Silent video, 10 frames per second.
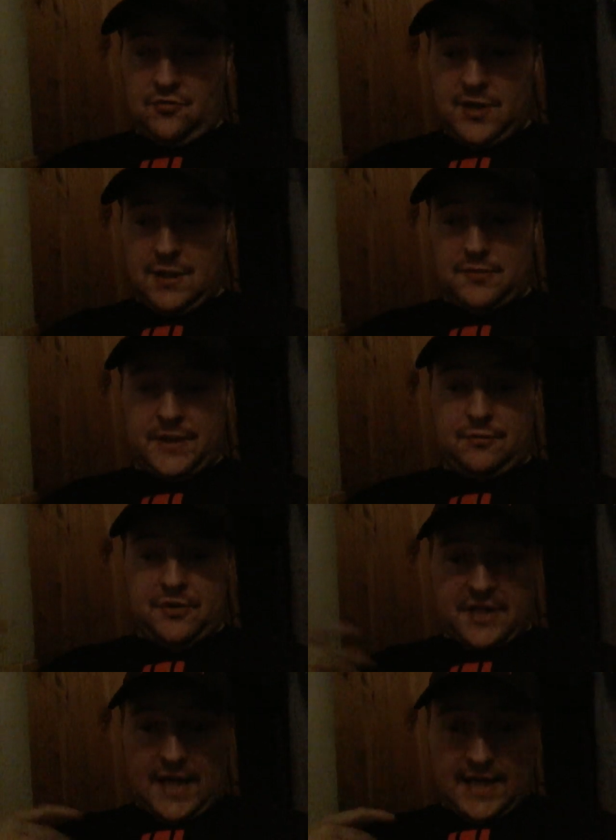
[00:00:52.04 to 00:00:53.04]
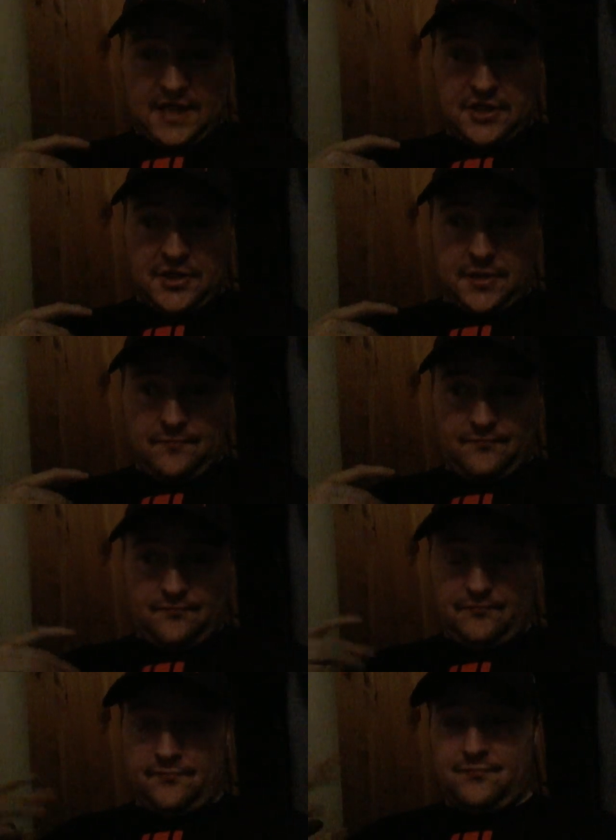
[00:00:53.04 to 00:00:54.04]
guy was doing shady shit,
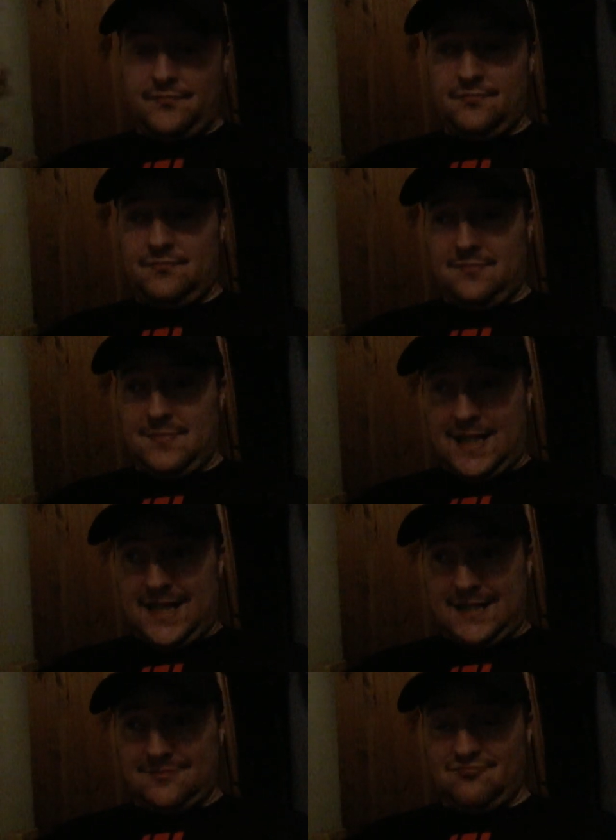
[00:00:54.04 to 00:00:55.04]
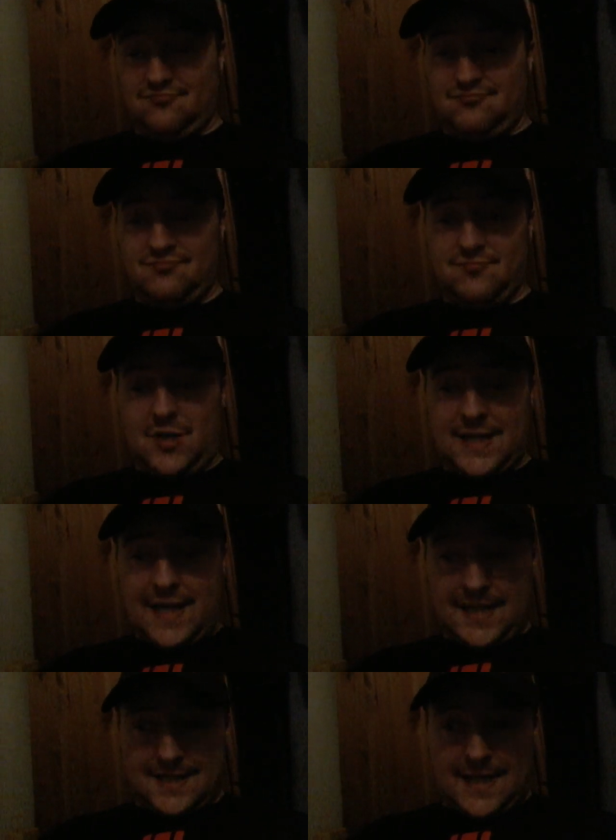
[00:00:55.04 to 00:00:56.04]
and
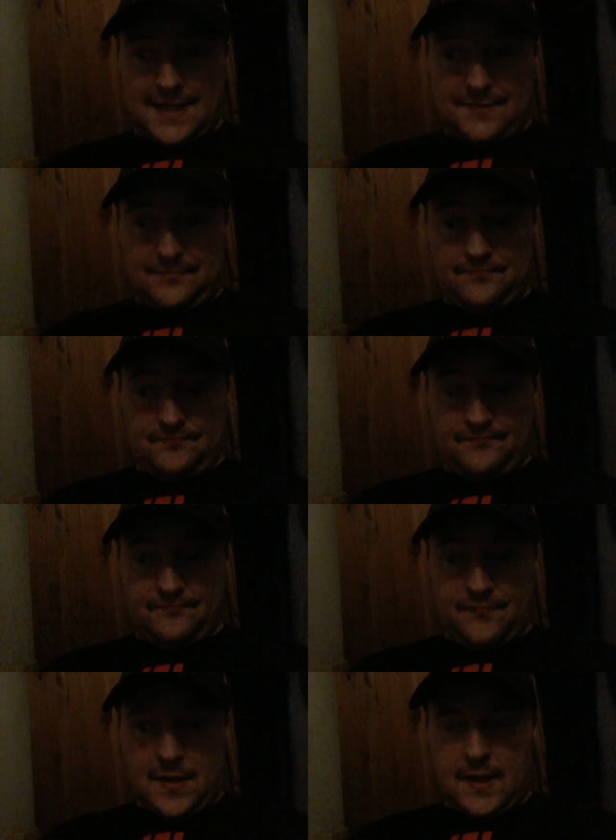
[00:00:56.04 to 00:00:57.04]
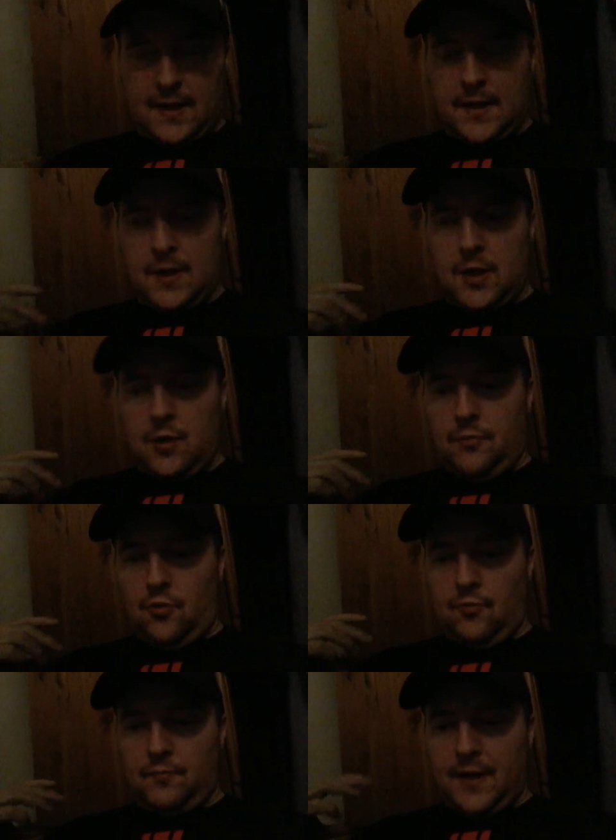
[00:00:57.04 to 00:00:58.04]
Atari sacked him.
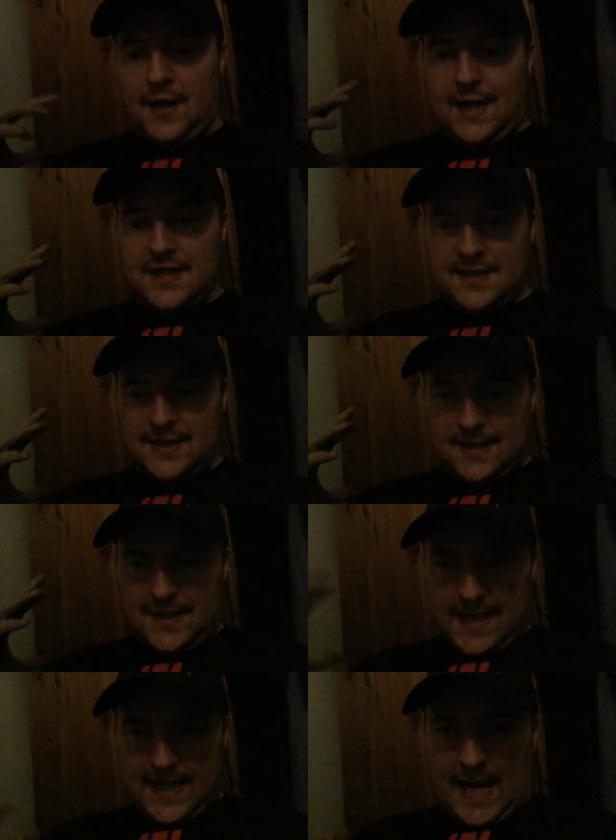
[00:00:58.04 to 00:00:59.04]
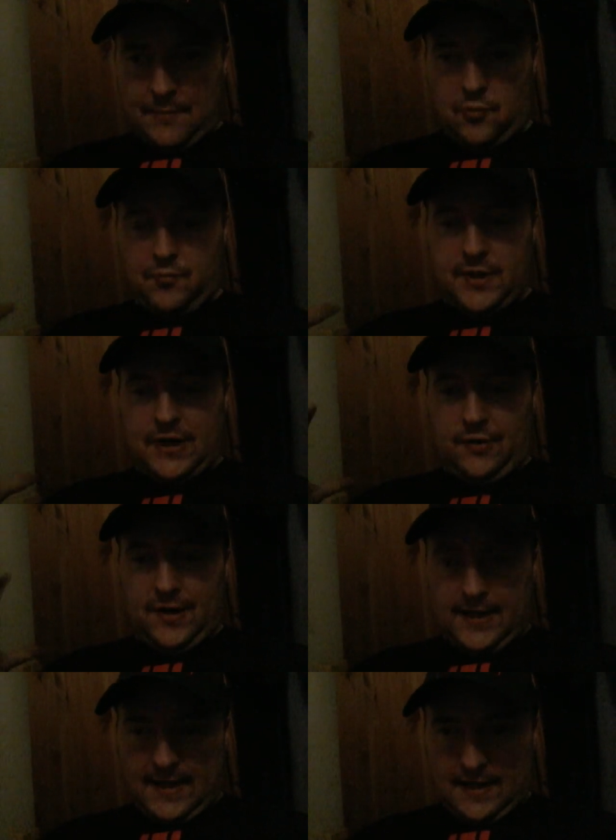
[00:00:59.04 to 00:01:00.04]
But because he came up with the
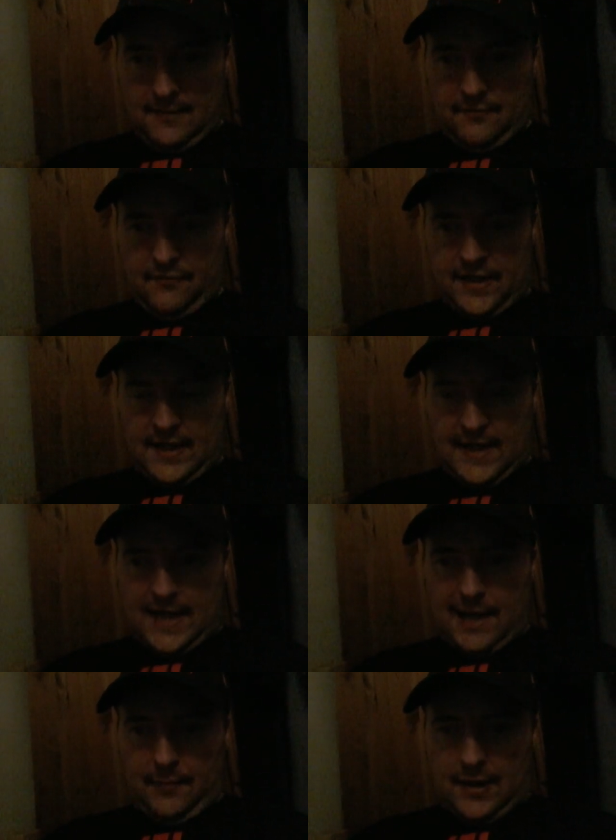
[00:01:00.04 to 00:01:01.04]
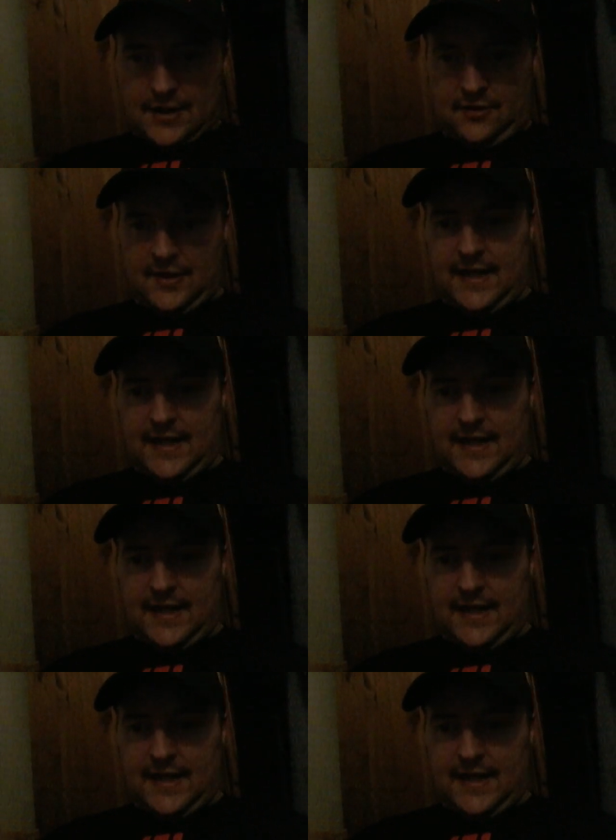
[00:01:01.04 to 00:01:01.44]
idea for the Atari box or